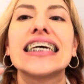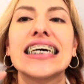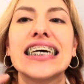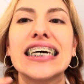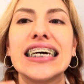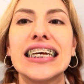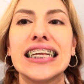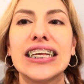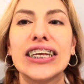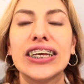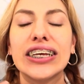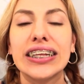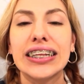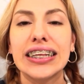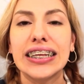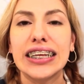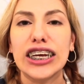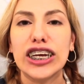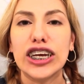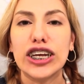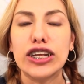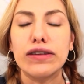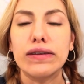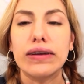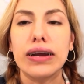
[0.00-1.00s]
As you can see,
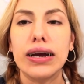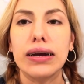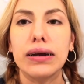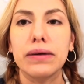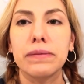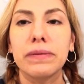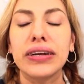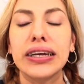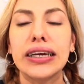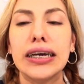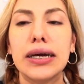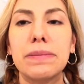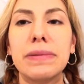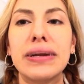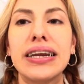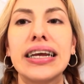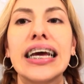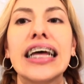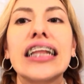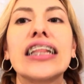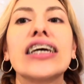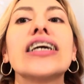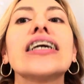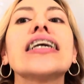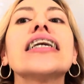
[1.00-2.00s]
like it's not really coming
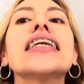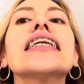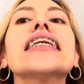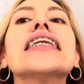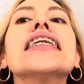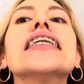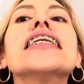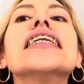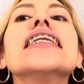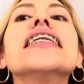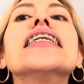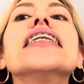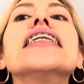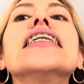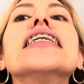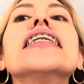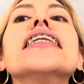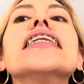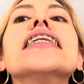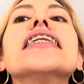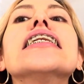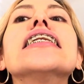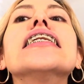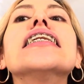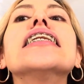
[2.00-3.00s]
together.
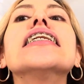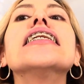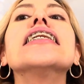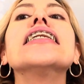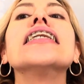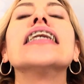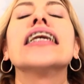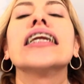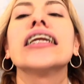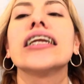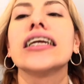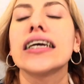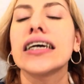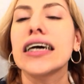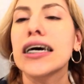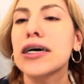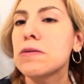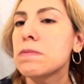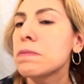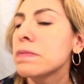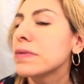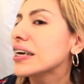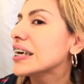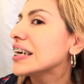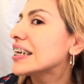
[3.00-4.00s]
And
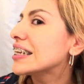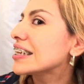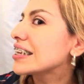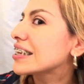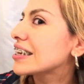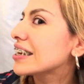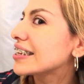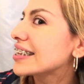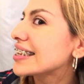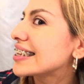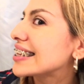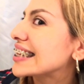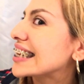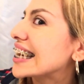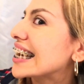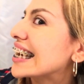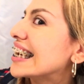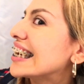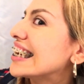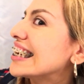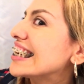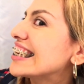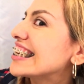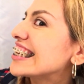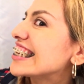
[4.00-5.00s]
on the
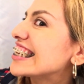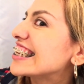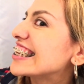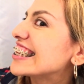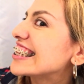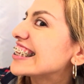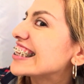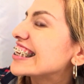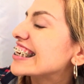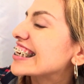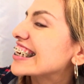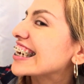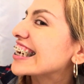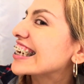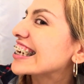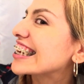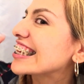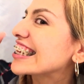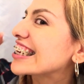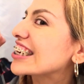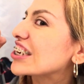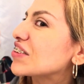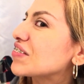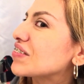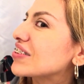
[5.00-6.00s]
side, they're kind of
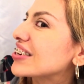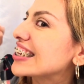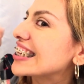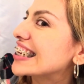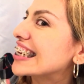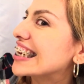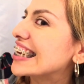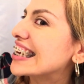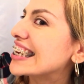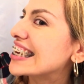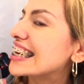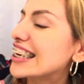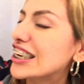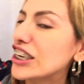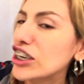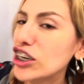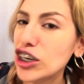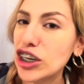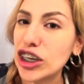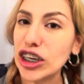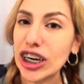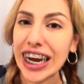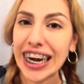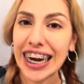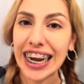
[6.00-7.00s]
like really
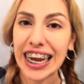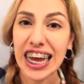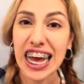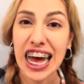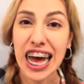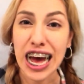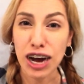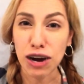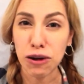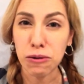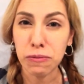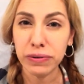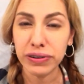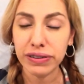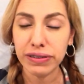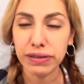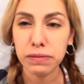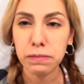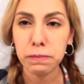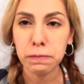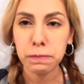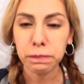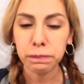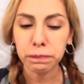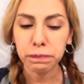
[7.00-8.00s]
jetting out.
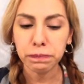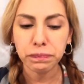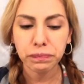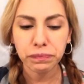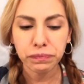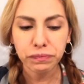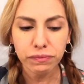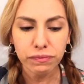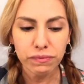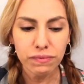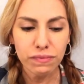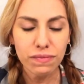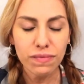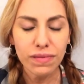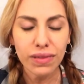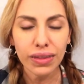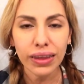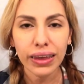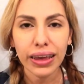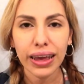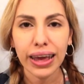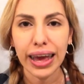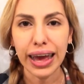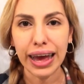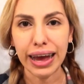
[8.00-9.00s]

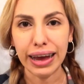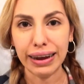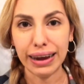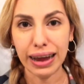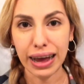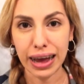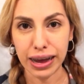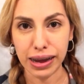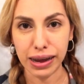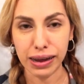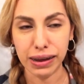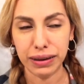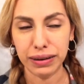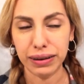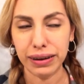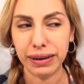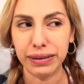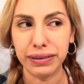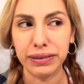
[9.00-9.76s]
And I